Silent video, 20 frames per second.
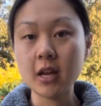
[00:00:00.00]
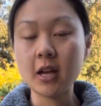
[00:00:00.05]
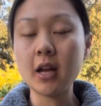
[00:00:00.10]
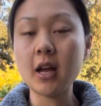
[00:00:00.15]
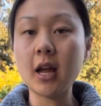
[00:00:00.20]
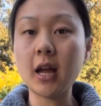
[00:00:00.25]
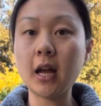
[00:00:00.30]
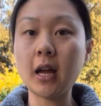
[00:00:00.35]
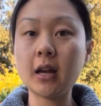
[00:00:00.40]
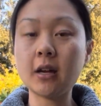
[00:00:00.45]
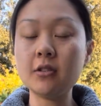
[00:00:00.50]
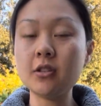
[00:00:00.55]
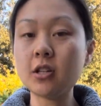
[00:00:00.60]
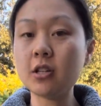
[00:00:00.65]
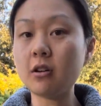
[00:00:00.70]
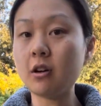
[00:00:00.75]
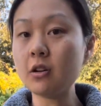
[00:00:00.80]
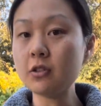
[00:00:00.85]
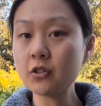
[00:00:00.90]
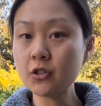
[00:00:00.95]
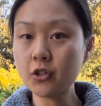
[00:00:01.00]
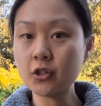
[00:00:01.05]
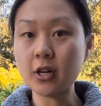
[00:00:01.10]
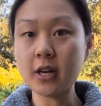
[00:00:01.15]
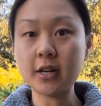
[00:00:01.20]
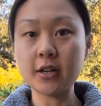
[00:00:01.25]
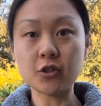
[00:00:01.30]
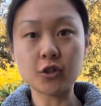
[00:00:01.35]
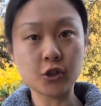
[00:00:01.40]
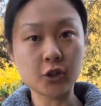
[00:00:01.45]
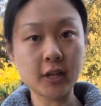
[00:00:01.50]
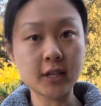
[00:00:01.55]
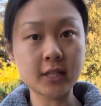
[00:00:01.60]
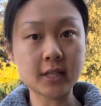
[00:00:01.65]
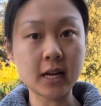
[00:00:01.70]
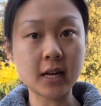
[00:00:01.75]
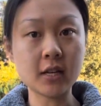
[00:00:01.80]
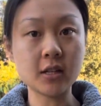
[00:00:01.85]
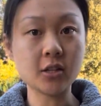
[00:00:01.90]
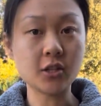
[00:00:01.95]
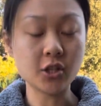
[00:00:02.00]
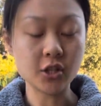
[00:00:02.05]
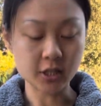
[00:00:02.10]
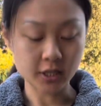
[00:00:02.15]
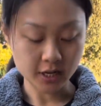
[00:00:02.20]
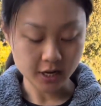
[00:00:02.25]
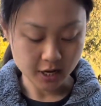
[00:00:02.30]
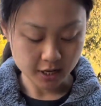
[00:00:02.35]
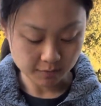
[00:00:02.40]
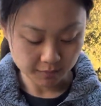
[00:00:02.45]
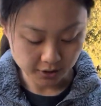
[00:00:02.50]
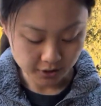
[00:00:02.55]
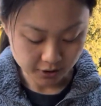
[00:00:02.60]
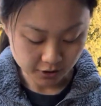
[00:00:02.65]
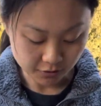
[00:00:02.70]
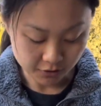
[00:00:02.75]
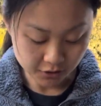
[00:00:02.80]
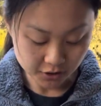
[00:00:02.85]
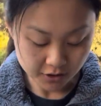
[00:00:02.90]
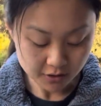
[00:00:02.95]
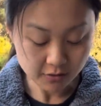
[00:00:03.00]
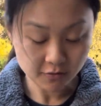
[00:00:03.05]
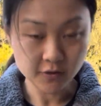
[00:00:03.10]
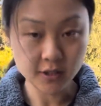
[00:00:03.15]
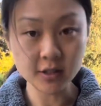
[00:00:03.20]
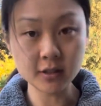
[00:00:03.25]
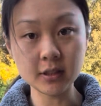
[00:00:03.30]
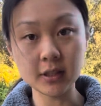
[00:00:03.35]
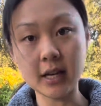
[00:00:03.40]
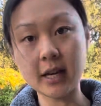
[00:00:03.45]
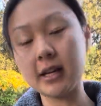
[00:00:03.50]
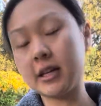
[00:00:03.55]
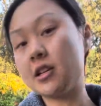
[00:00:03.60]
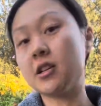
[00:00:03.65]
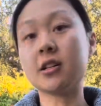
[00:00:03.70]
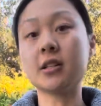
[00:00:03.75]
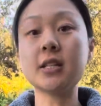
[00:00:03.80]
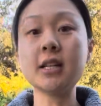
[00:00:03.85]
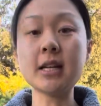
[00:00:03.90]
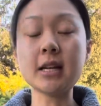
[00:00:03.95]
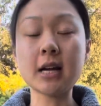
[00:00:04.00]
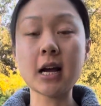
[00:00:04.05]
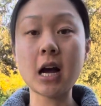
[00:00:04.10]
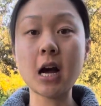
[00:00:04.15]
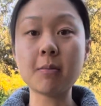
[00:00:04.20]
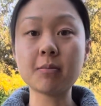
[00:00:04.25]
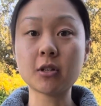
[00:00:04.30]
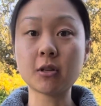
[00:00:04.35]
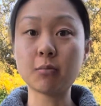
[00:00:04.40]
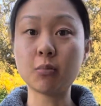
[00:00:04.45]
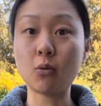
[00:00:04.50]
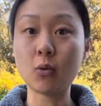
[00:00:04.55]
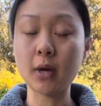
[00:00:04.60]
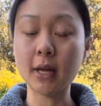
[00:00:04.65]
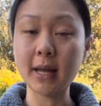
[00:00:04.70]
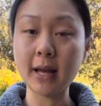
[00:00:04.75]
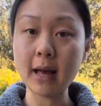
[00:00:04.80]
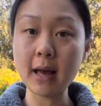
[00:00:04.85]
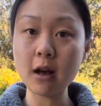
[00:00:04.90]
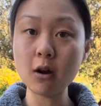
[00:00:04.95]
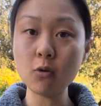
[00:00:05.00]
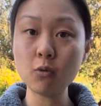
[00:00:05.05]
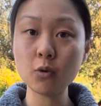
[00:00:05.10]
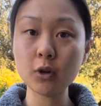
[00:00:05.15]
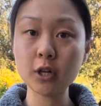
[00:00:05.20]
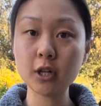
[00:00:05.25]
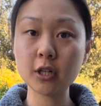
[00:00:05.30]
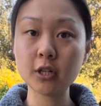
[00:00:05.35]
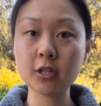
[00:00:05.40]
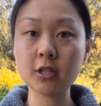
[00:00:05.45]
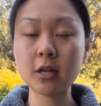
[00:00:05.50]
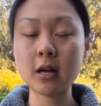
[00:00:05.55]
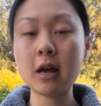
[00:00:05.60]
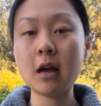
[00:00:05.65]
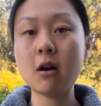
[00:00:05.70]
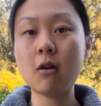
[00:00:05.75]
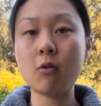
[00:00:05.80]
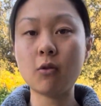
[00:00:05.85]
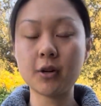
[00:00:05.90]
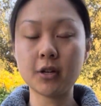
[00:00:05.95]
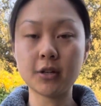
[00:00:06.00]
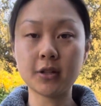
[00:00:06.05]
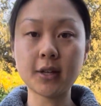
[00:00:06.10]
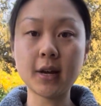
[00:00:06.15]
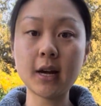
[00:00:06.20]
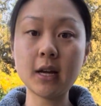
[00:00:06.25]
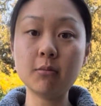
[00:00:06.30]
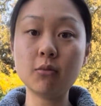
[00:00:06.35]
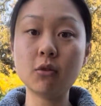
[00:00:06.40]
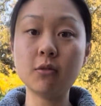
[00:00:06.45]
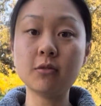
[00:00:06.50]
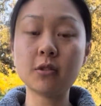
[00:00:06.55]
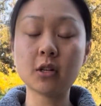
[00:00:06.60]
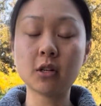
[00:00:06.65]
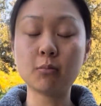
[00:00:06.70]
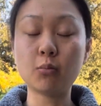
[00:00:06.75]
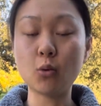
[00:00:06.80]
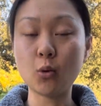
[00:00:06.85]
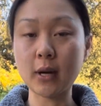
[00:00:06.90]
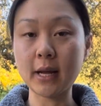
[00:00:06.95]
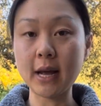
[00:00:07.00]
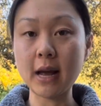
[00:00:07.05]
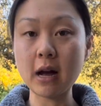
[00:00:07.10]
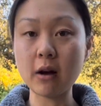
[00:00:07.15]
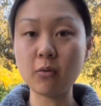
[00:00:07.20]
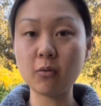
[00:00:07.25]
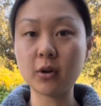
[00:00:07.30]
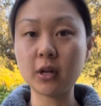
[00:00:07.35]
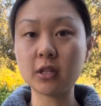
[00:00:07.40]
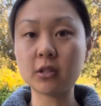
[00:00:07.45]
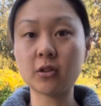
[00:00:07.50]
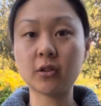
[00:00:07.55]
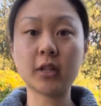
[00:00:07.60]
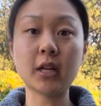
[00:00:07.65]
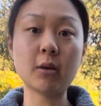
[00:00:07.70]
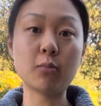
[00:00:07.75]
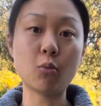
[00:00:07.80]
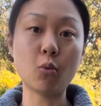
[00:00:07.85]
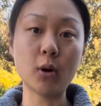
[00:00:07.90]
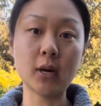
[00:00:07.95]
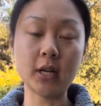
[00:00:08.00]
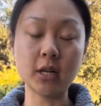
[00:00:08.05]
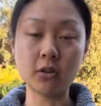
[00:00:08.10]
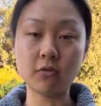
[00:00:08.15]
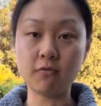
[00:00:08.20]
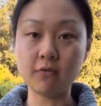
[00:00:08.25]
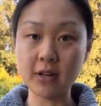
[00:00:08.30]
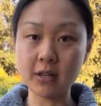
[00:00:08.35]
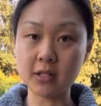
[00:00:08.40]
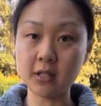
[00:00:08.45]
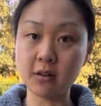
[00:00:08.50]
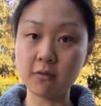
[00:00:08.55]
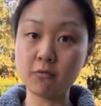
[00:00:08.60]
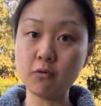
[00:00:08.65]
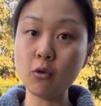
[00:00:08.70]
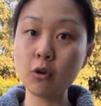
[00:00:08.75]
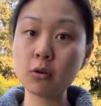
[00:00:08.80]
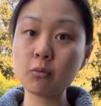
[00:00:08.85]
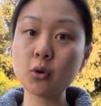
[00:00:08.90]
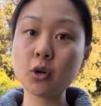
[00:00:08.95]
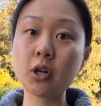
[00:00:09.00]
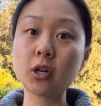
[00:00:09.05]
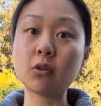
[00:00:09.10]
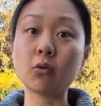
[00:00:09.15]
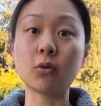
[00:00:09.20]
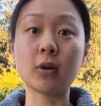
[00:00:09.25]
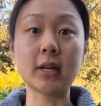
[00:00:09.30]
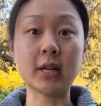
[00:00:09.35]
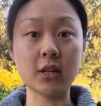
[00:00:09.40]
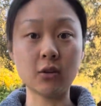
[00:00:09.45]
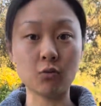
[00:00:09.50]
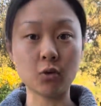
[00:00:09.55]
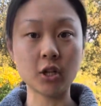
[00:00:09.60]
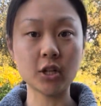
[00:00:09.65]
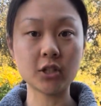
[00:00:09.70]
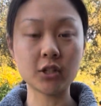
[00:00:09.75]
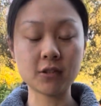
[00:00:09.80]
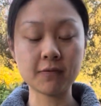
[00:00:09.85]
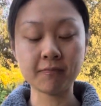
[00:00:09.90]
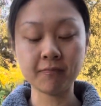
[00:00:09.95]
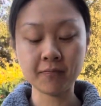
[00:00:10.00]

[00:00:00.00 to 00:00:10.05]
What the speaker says: And you can also kind of trace that into your hips. So do you feel like your kneecaps are pointing outwards or your thigh bones are pointing outwards? Are they pointed facing forward or inwards?